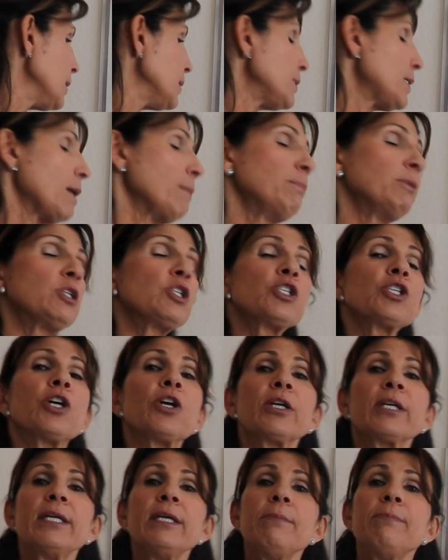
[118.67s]

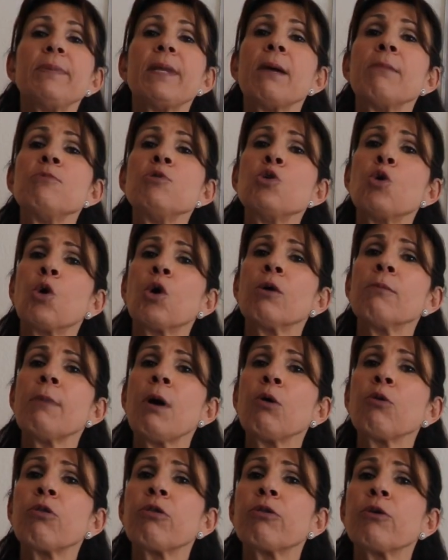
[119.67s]
Temperature, keep them
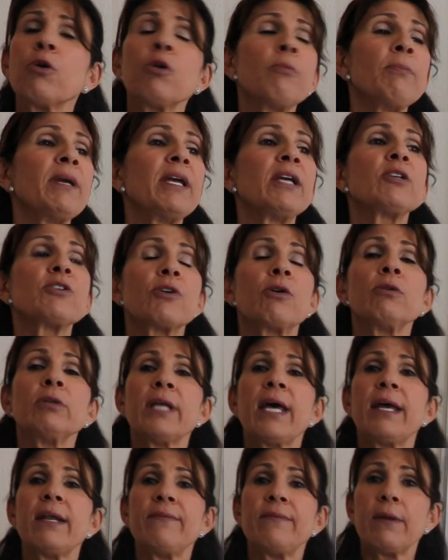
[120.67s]
normothermic, don't
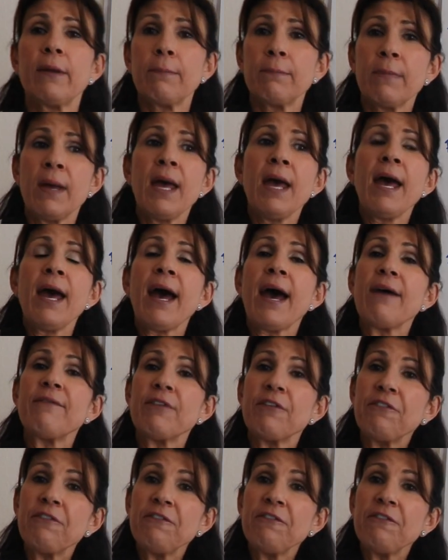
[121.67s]
let them have a